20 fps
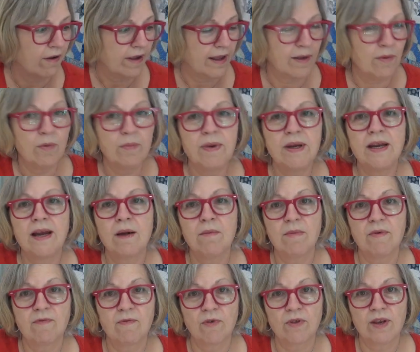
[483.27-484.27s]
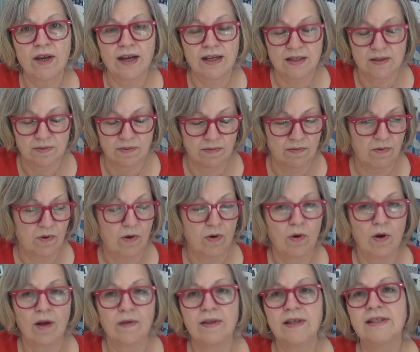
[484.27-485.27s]
It will be done before the next.
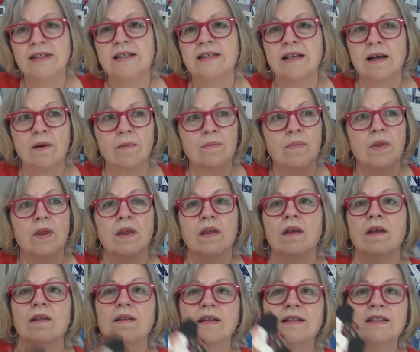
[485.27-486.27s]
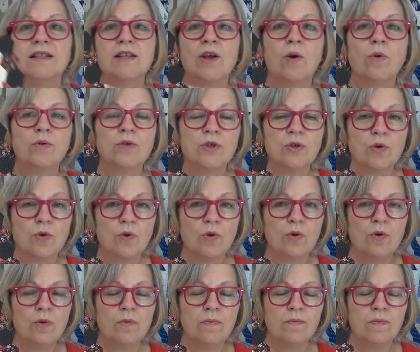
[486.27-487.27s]
This is um, this is the old
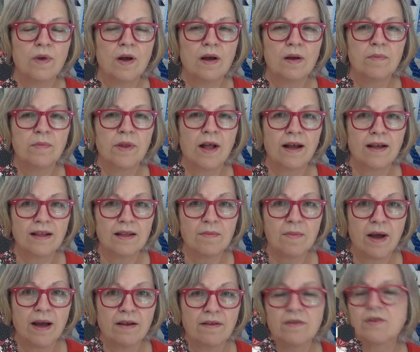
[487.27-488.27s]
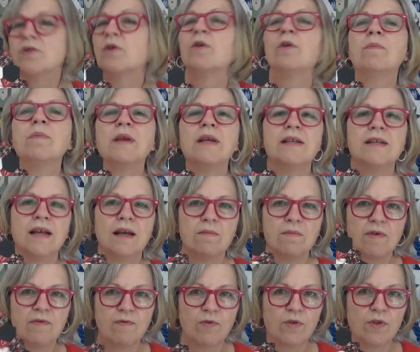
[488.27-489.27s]
school uh, block of the month, so it'll be done
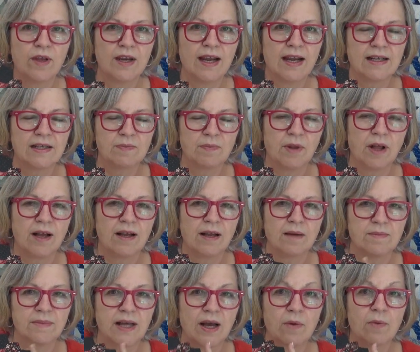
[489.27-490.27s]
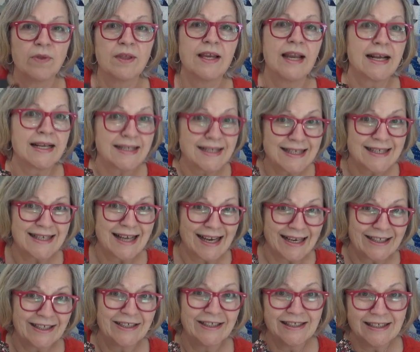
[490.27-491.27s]
before the next block comes out with the next
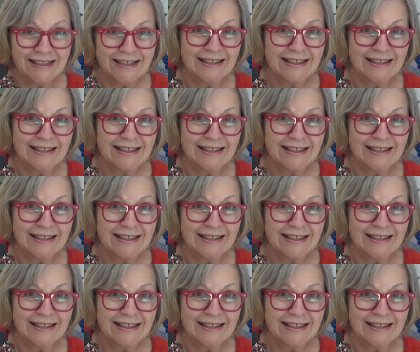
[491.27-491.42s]
designer.